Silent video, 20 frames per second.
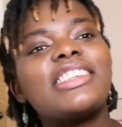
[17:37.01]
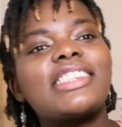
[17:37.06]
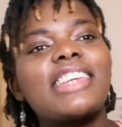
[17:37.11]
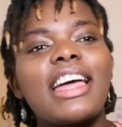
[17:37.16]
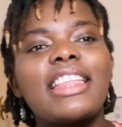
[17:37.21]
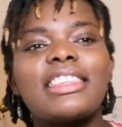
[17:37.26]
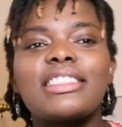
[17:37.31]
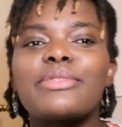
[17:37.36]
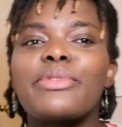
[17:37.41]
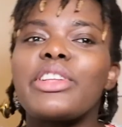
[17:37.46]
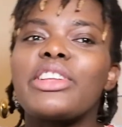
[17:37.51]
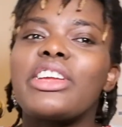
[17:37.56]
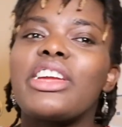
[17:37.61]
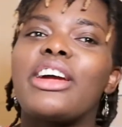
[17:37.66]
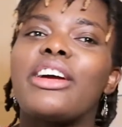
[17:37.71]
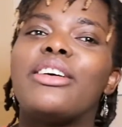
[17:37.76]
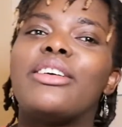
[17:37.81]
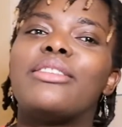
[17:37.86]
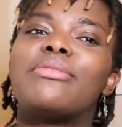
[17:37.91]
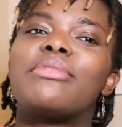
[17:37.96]
Share this
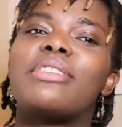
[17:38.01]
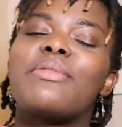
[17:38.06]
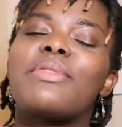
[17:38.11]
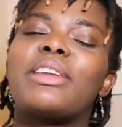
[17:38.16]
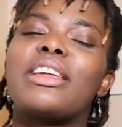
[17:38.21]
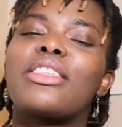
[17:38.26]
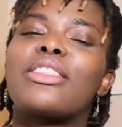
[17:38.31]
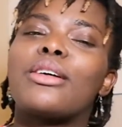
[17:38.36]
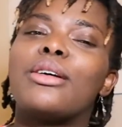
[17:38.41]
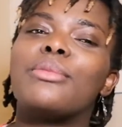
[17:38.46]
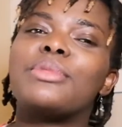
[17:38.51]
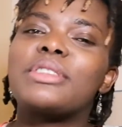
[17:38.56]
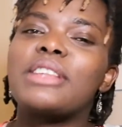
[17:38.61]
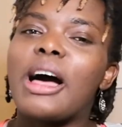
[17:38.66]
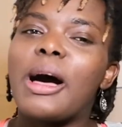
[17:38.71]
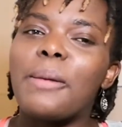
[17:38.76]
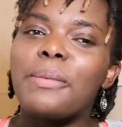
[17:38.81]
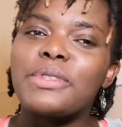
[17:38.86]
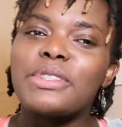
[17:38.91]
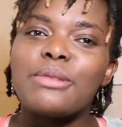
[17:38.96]
video, give it a
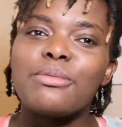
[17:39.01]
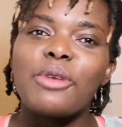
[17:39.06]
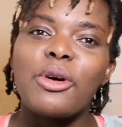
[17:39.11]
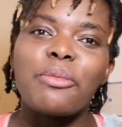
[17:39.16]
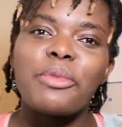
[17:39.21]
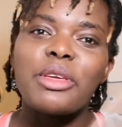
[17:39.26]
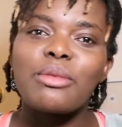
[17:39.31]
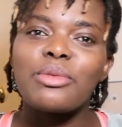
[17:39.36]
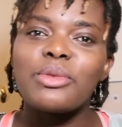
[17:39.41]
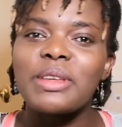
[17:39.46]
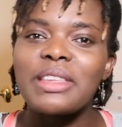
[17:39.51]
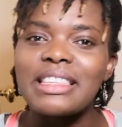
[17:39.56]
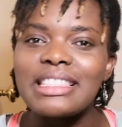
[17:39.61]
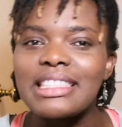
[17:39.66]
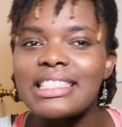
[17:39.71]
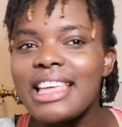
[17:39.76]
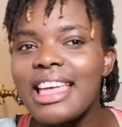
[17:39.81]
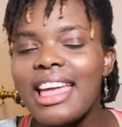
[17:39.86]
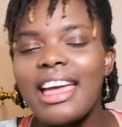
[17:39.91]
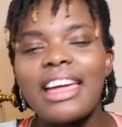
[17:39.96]
thumbs up so more people
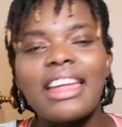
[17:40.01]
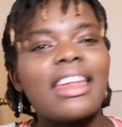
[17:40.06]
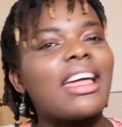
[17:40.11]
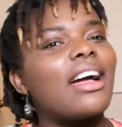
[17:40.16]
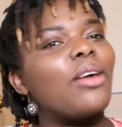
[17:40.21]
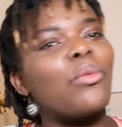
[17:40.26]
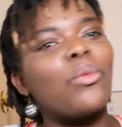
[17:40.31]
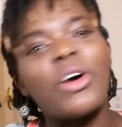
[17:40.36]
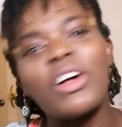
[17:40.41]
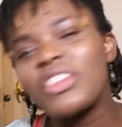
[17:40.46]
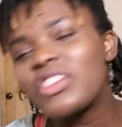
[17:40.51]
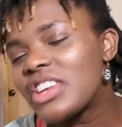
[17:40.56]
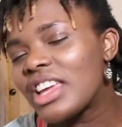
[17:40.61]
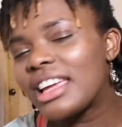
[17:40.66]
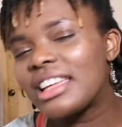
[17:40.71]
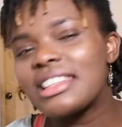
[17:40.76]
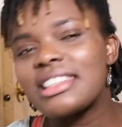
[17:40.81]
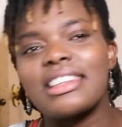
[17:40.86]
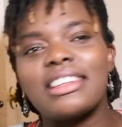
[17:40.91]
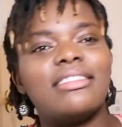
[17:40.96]
can see it and watch
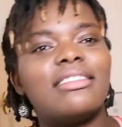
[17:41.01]
it.